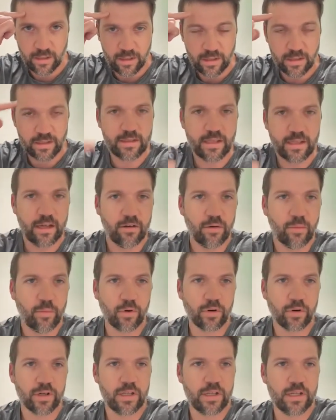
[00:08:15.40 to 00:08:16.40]
You see how
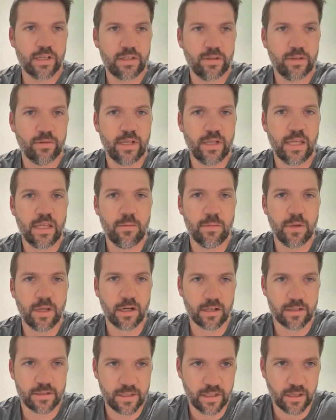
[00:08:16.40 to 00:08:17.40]
important it is to inhibit
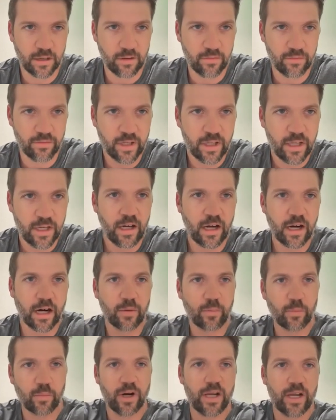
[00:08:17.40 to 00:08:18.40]
ourselves.
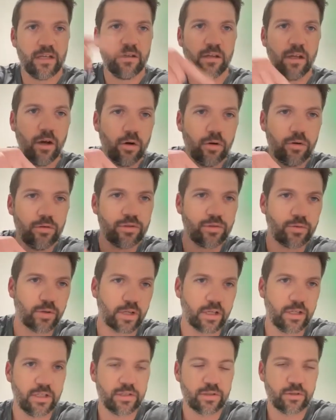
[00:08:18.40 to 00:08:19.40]
Our brain knows
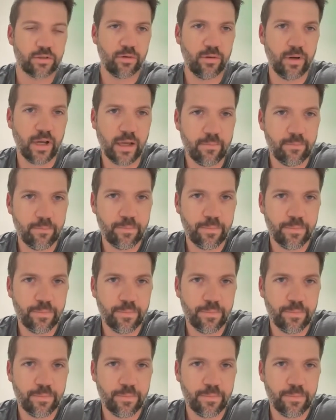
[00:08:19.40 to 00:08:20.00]
we're going to screw up.